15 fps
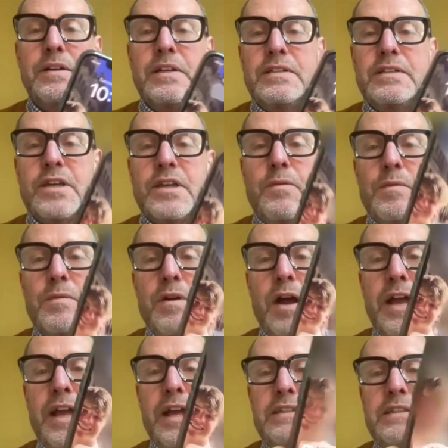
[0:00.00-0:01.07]
So
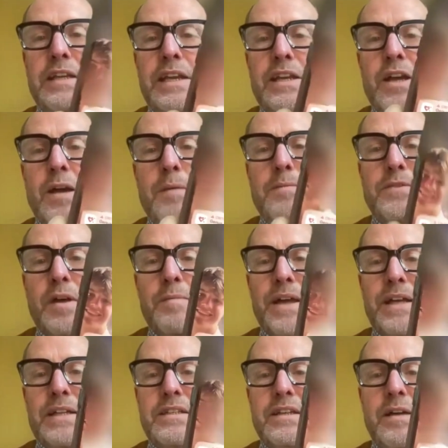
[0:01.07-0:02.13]
it comes up
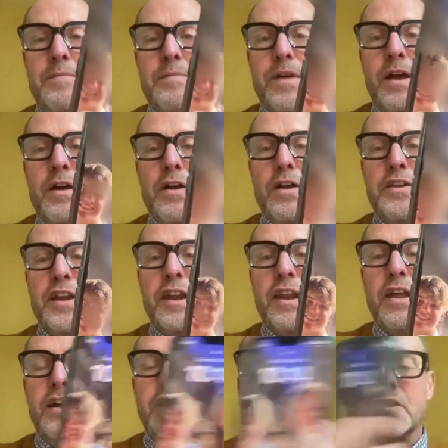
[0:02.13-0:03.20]
that an
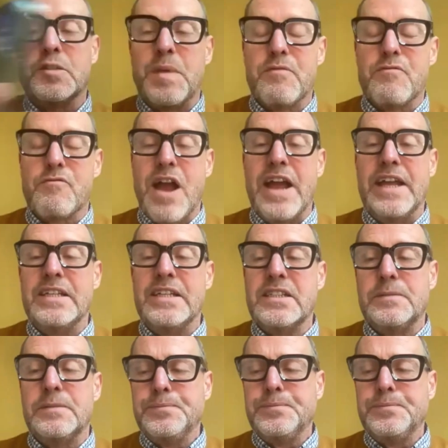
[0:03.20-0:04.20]
alert has been raised.